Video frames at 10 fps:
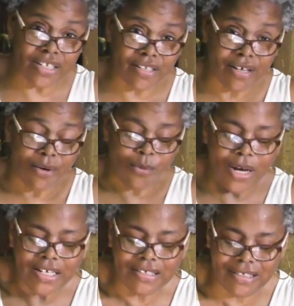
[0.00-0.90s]
is,
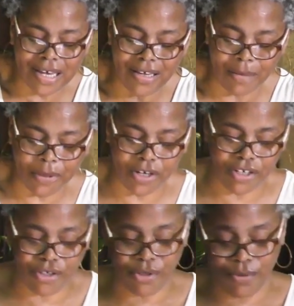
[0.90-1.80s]
what is Jacob going
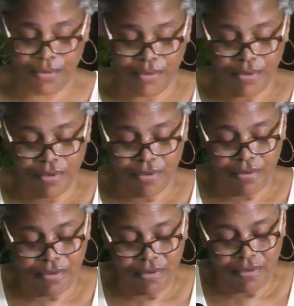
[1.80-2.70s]
to do?
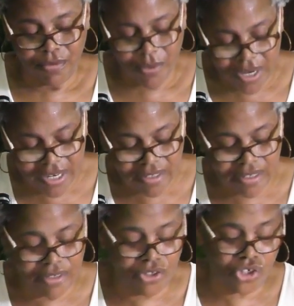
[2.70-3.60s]
What
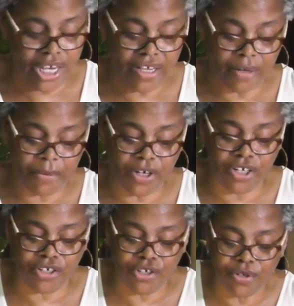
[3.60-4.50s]
is Jacob going
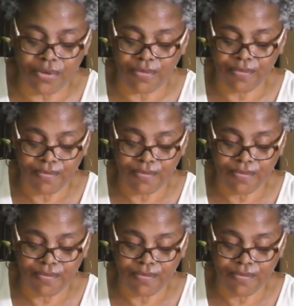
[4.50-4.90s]
to do?